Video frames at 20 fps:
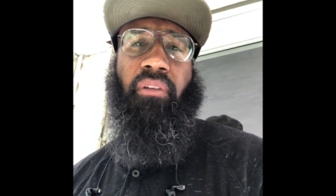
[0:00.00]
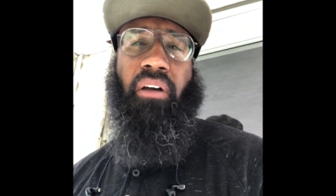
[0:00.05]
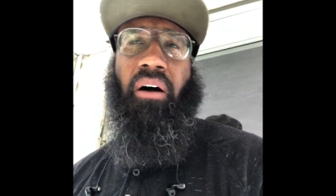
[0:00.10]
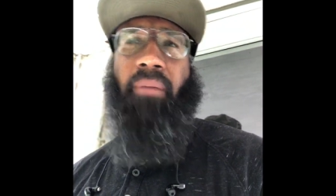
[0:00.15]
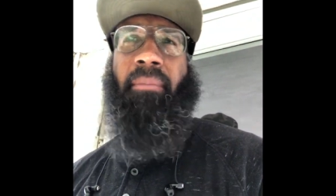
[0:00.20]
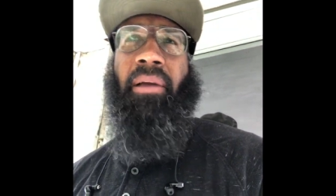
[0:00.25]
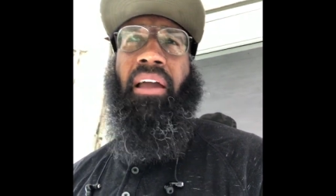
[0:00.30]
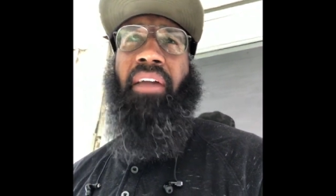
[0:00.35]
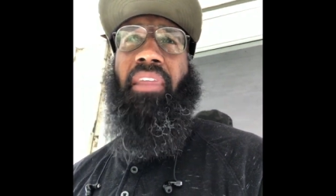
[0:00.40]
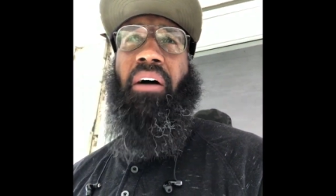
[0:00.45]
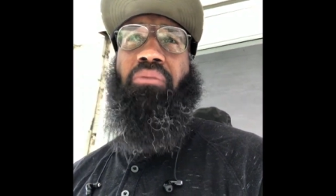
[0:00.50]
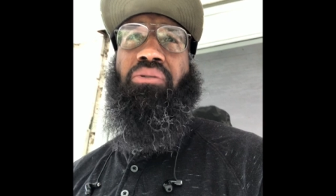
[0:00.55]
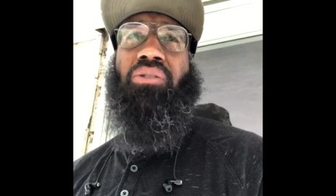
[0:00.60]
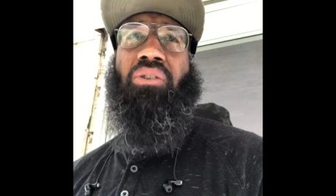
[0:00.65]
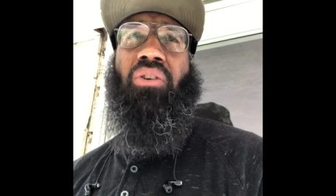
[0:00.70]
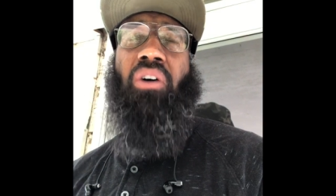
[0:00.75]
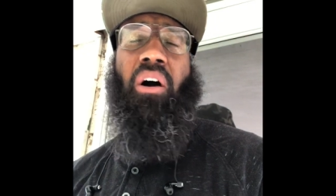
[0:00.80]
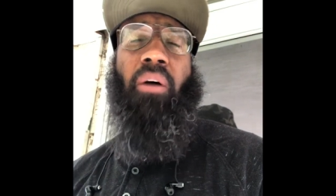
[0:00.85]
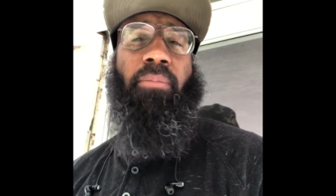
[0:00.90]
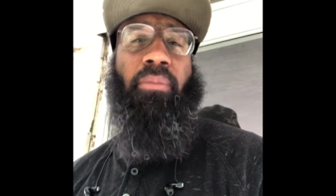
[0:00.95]
A man that was a
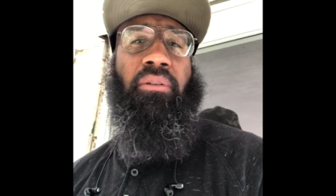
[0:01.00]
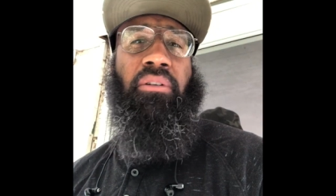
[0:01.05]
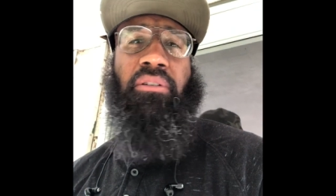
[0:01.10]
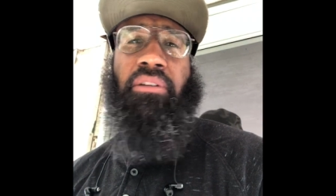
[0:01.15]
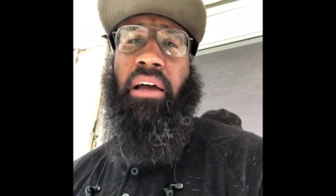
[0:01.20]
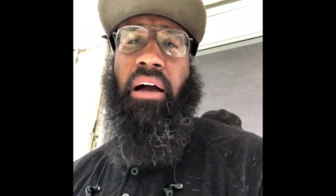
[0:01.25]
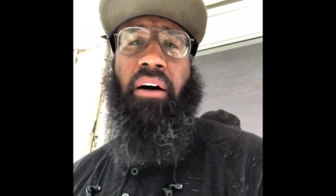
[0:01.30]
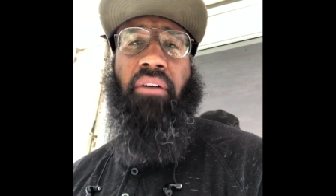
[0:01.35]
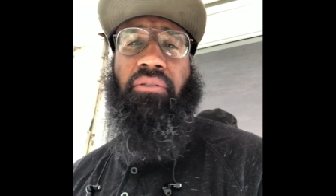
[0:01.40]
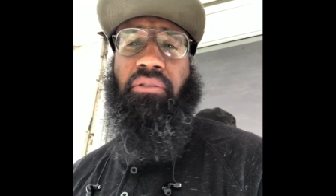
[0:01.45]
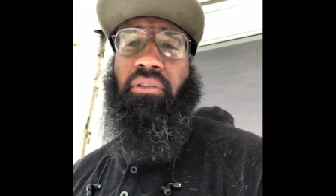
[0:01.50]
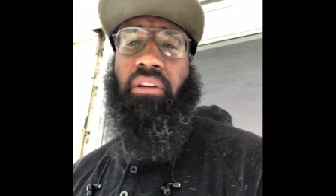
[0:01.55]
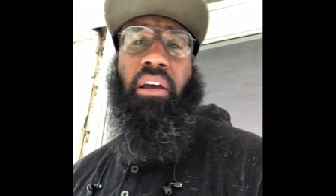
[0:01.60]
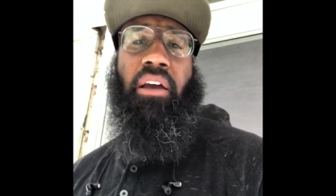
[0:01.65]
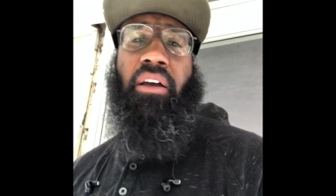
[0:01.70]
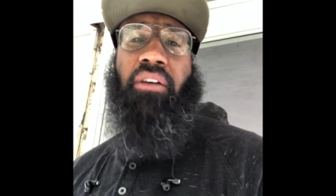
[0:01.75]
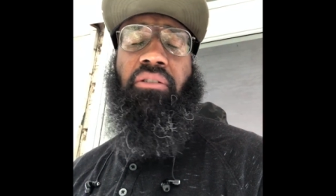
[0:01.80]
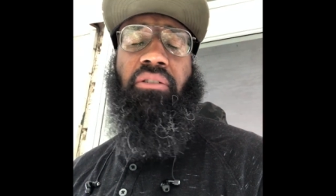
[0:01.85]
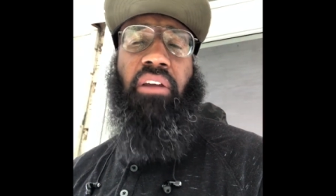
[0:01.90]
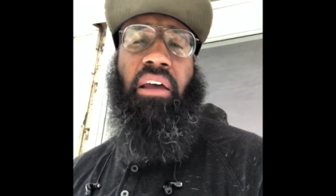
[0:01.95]
carpenter, his house
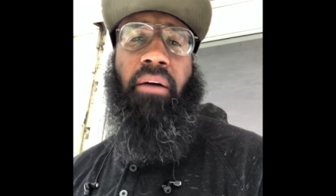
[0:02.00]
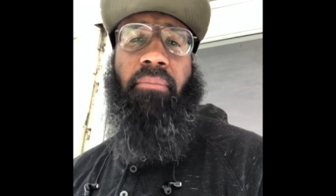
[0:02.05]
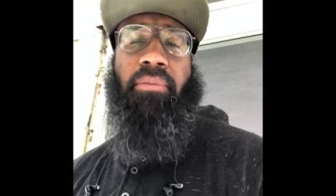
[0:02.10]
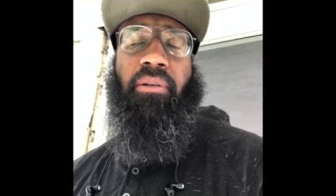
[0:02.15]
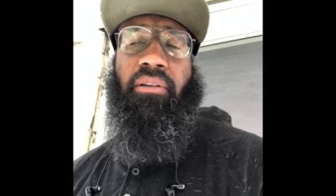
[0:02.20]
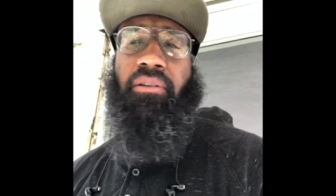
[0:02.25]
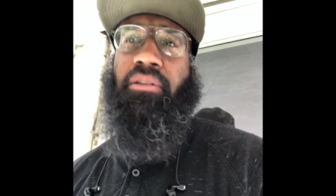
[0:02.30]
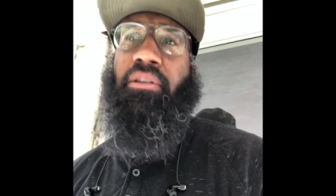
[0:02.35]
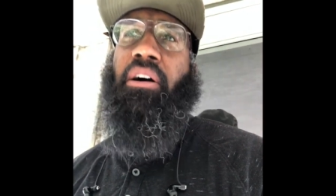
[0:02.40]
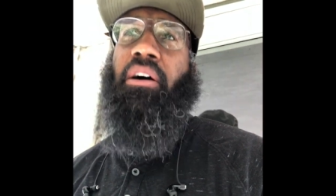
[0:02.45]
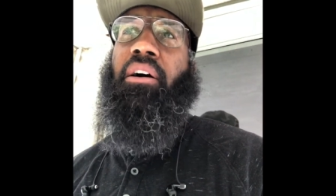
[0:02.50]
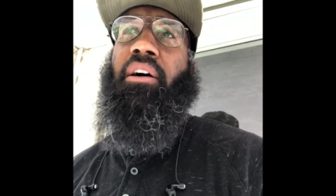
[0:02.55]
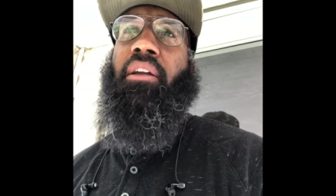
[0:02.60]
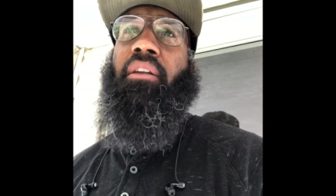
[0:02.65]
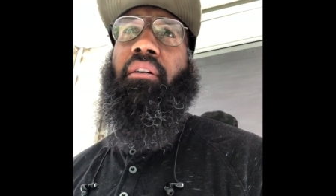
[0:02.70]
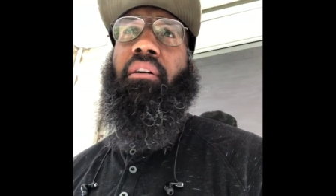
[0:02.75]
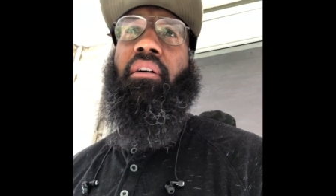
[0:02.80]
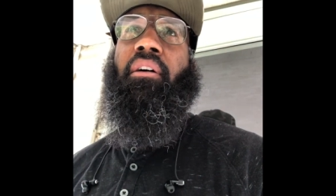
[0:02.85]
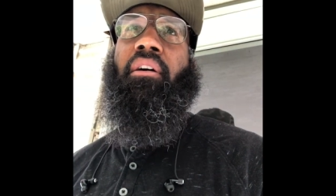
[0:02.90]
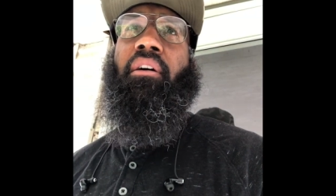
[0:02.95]
should have been
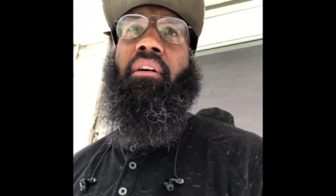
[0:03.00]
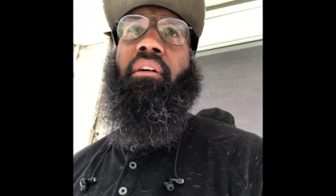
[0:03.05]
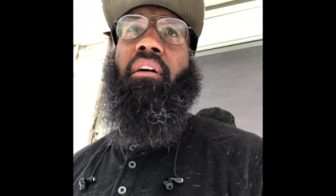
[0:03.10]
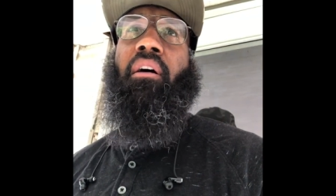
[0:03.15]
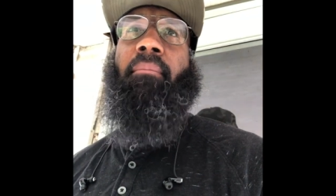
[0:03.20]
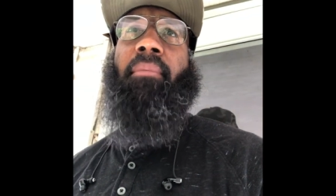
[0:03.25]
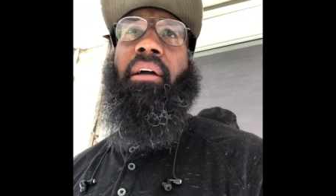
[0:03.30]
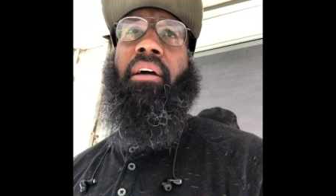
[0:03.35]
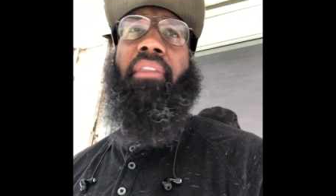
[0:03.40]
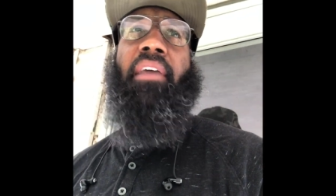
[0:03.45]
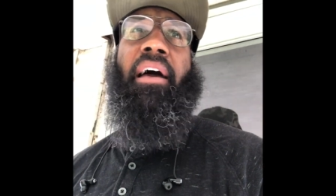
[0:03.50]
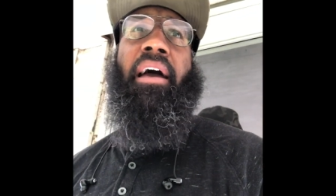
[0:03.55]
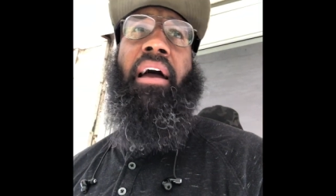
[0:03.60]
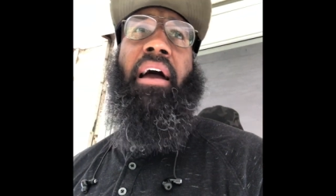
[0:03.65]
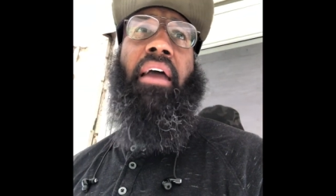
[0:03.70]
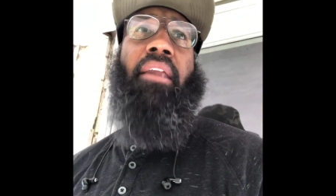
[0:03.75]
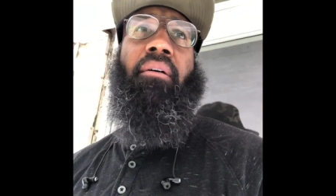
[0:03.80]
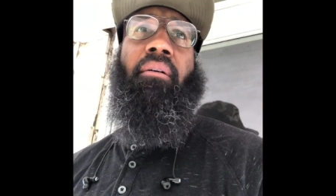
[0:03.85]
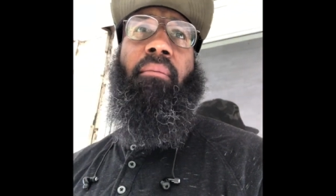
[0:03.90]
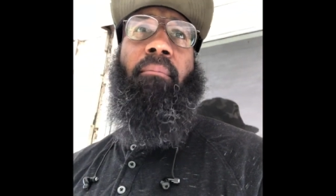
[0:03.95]
done. A man that
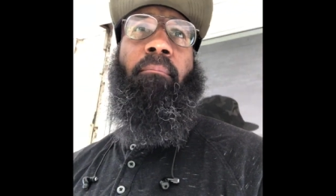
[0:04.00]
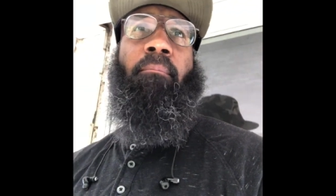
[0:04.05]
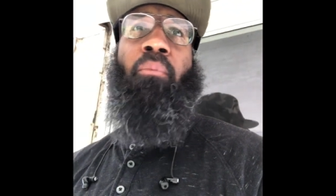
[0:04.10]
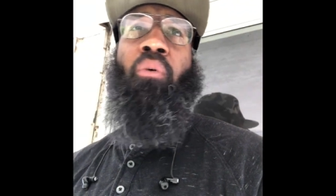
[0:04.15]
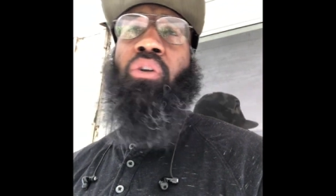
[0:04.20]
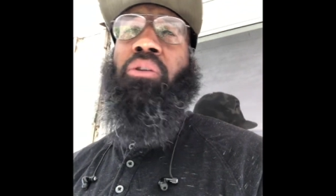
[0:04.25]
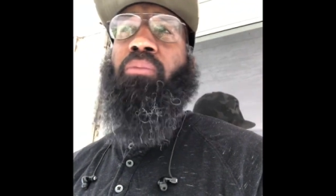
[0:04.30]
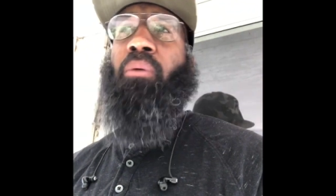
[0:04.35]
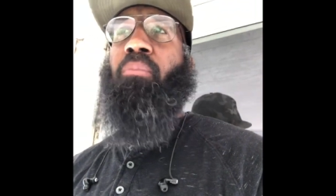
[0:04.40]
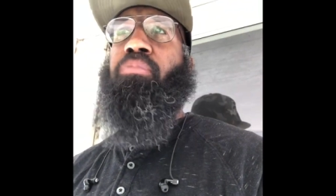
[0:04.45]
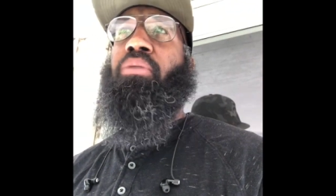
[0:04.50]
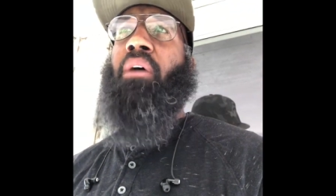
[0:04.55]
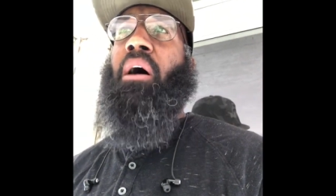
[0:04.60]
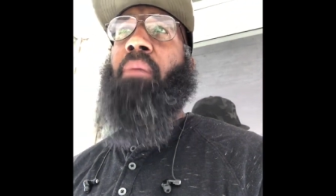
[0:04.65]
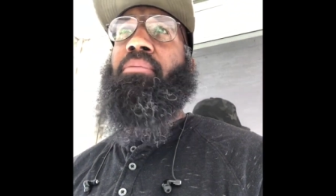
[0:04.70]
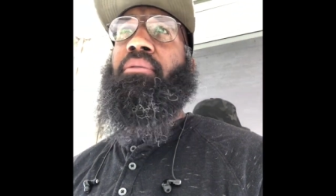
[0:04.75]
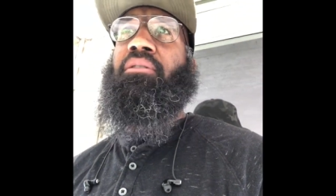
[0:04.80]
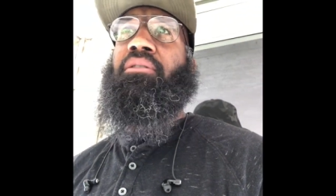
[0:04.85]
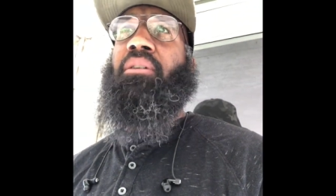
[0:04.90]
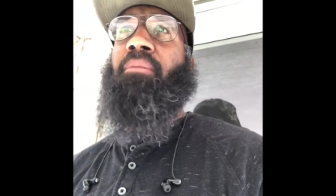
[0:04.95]
had multiple
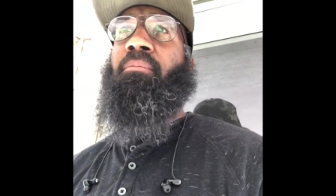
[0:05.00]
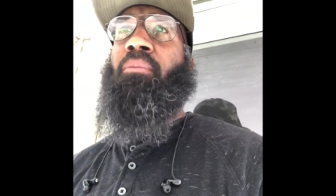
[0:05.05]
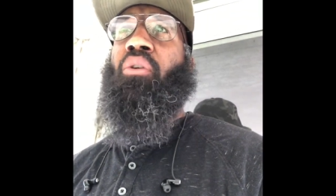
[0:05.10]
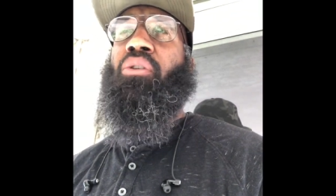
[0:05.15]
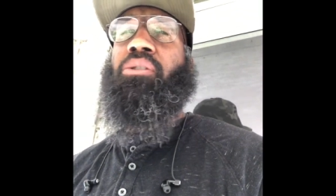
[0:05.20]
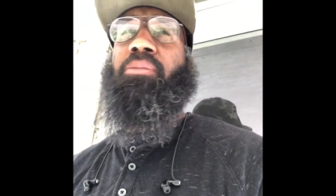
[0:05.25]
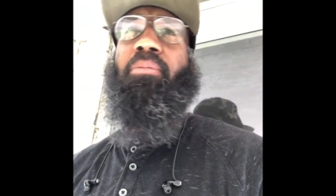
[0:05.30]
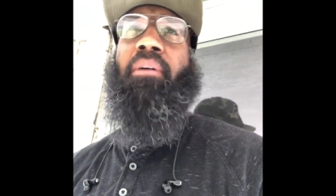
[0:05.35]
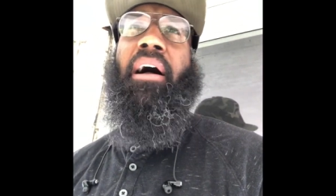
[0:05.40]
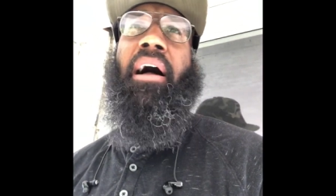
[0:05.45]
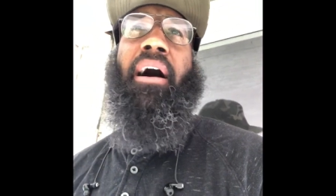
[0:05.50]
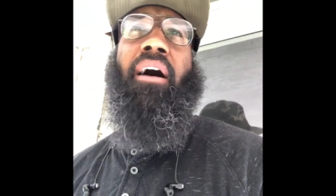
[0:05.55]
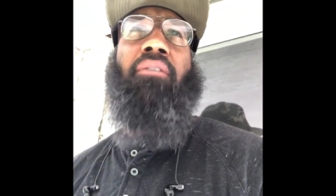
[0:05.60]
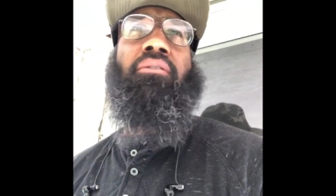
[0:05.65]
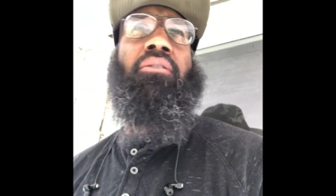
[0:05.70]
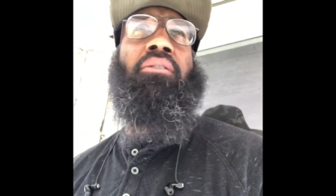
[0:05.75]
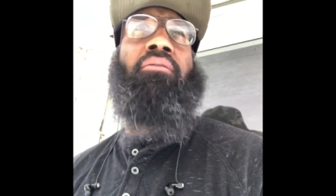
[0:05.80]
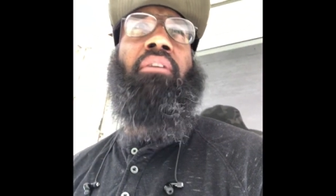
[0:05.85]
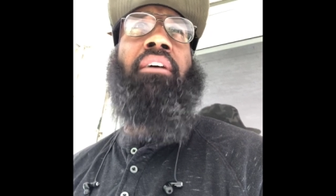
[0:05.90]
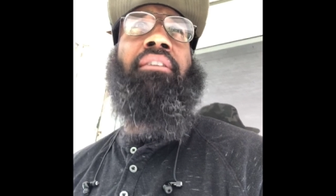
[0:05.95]
properties and multiple
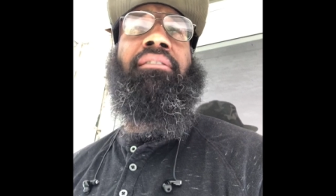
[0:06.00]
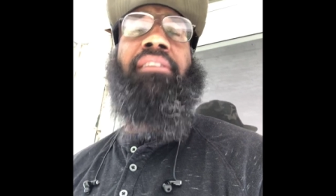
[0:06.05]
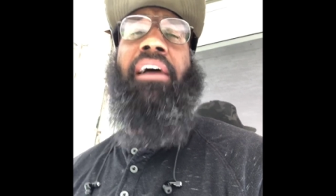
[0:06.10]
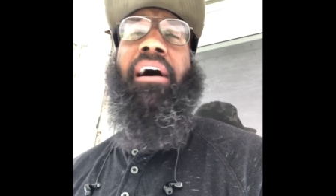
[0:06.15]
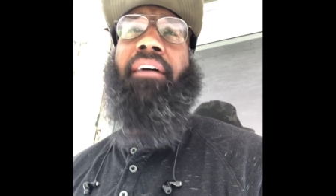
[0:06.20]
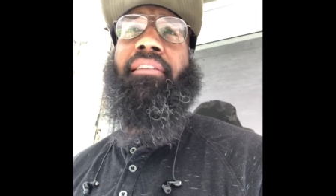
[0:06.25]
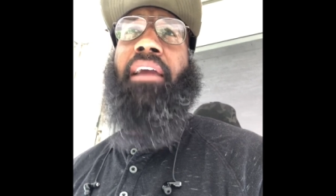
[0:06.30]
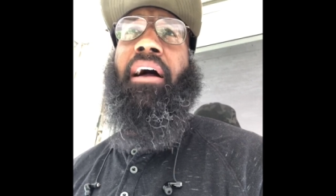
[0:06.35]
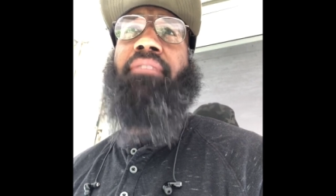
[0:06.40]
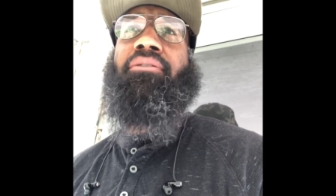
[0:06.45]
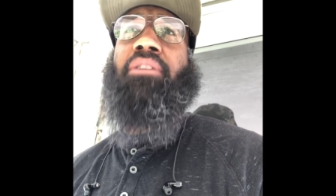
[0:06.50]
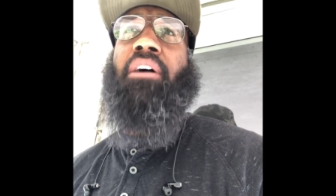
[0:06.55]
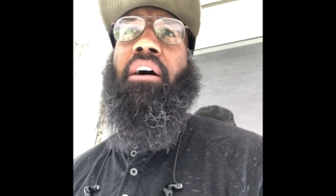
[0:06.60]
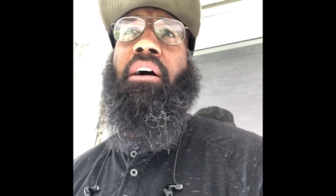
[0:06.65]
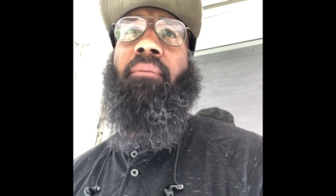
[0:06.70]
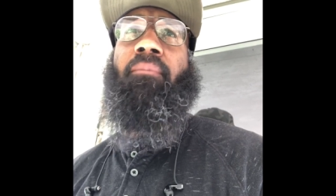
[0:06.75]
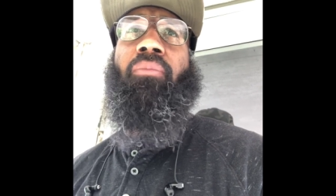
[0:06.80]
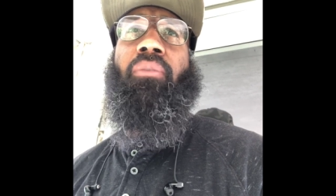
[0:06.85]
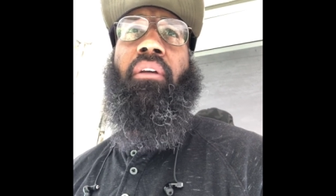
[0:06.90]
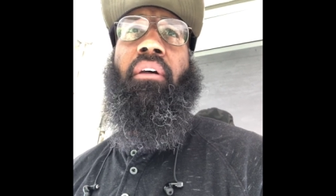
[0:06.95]
houses throughout his lifetime,